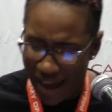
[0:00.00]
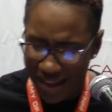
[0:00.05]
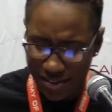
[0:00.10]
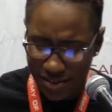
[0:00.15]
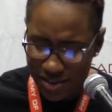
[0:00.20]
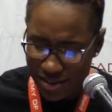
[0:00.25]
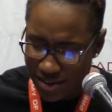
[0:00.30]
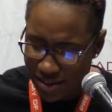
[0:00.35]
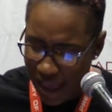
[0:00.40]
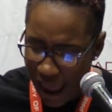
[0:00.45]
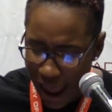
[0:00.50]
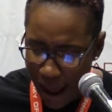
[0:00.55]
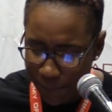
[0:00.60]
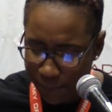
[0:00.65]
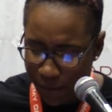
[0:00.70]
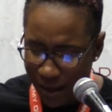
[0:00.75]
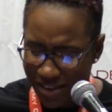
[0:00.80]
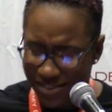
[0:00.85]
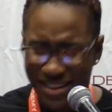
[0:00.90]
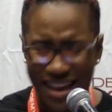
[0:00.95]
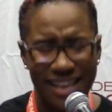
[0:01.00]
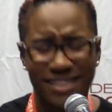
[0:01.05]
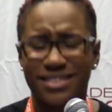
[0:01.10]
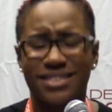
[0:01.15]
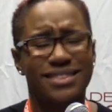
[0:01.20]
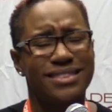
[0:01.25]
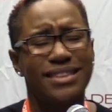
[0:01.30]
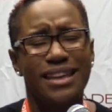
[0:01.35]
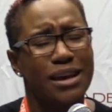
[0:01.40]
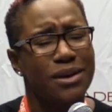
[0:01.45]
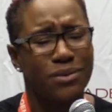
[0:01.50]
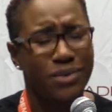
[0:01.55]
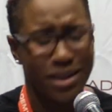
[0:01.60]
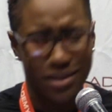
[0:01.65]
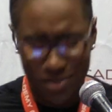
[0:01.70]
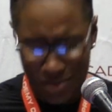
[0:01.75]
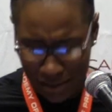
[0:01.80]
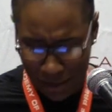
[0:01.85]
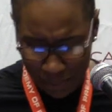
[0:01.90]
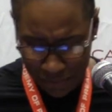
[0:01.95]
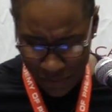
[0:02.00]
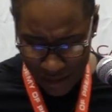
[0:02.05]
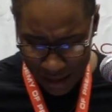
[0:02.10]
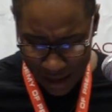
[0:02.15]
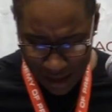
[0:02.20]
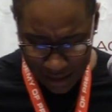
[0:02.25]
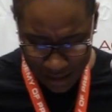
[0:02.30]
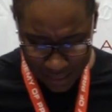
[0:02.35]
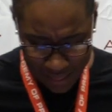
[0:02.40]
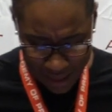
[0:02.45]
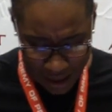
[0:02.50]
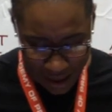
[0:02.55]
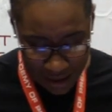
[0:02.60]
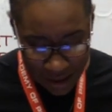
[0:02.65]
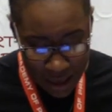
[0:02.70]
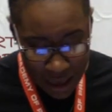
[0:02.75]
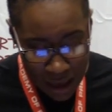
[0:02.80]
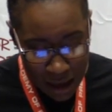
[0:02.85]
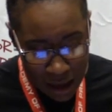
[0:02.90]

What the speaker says: and sad place and still get something out of that.